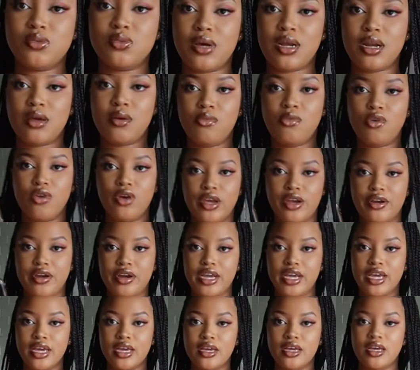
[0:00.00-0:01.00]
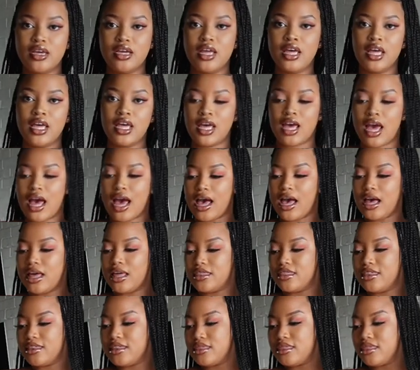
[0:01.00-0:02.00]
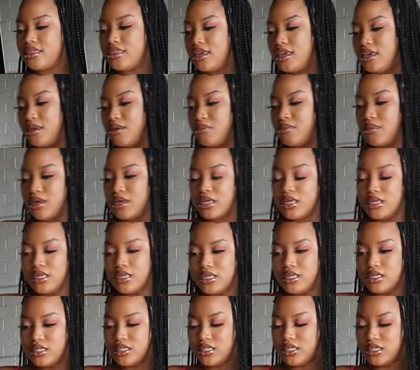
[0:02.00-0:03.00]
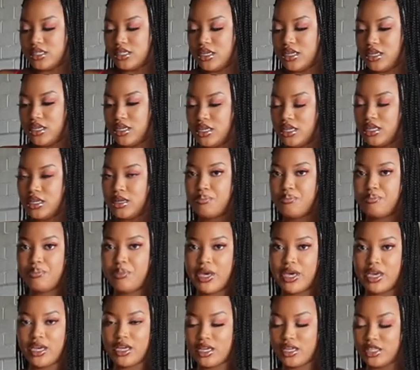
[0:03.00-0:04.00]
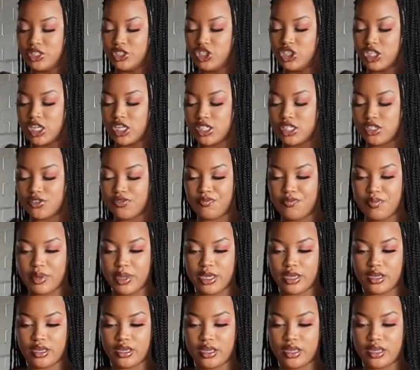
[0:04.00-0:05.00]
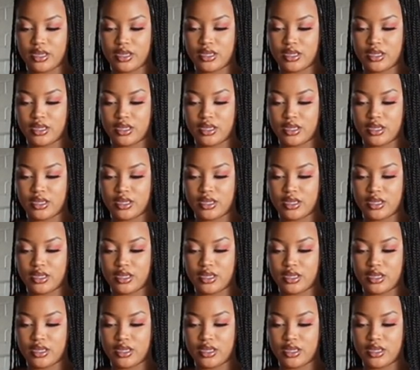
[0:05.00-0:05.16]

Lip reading: what I'm wearing. The theme is pink, shades of pink.